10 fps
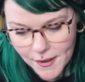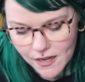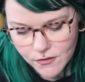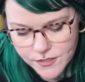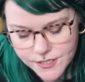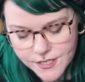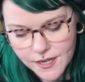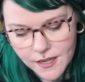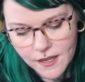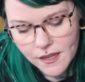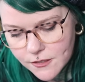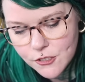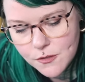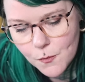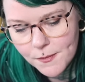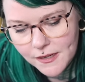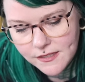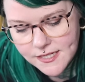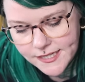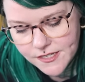about? Just some more
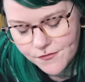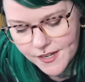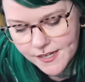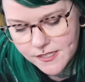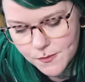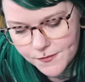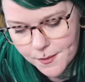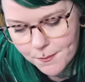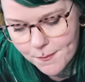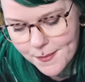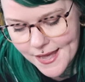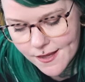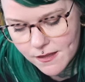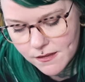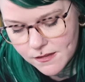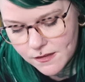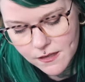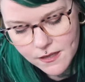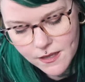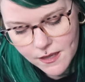metal detecting finds. We've got a
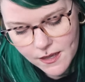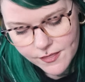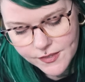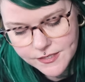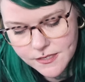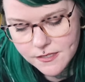bell. This